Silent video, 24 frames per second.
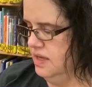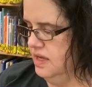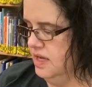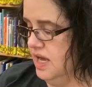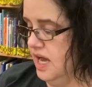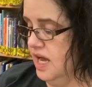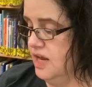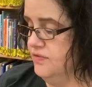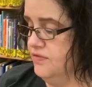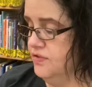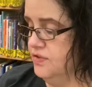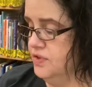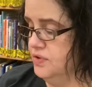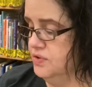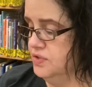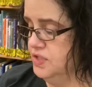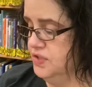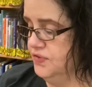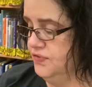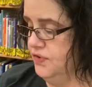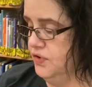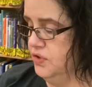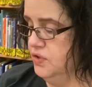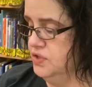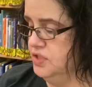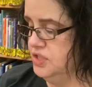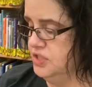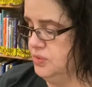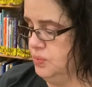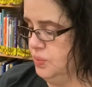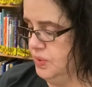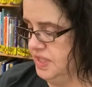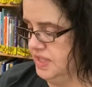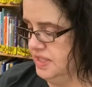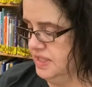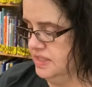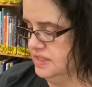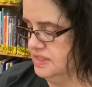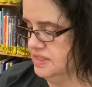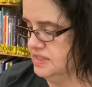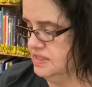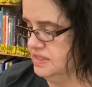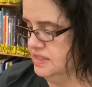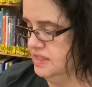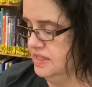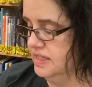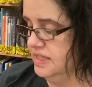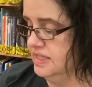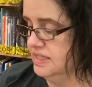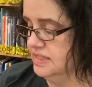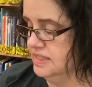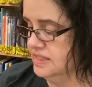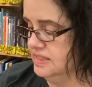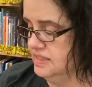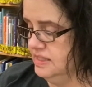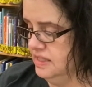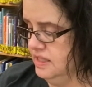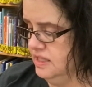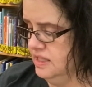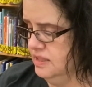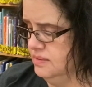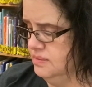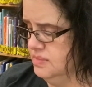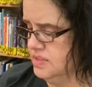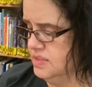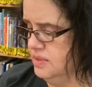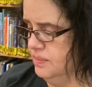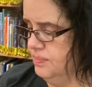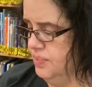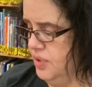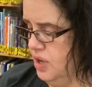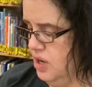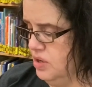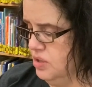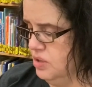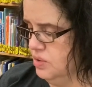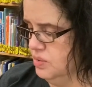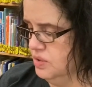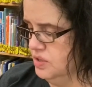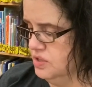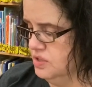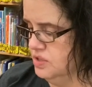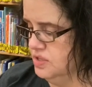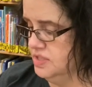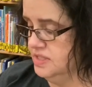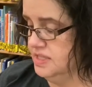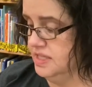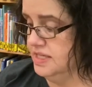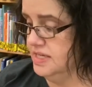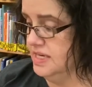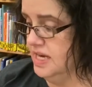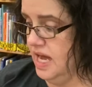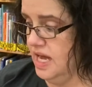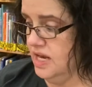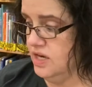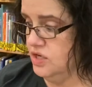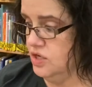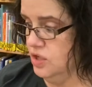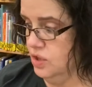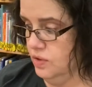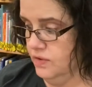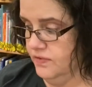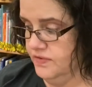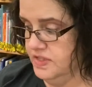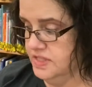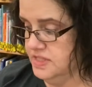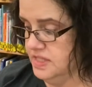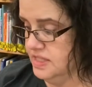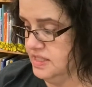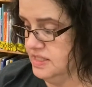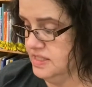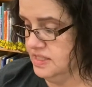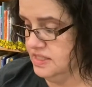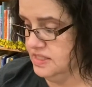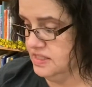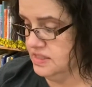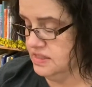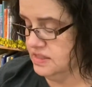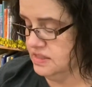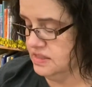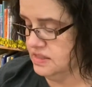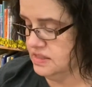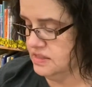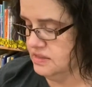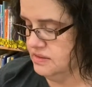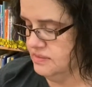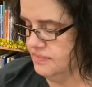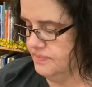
and for those first weeks it seems the borrowers did not know of his existence.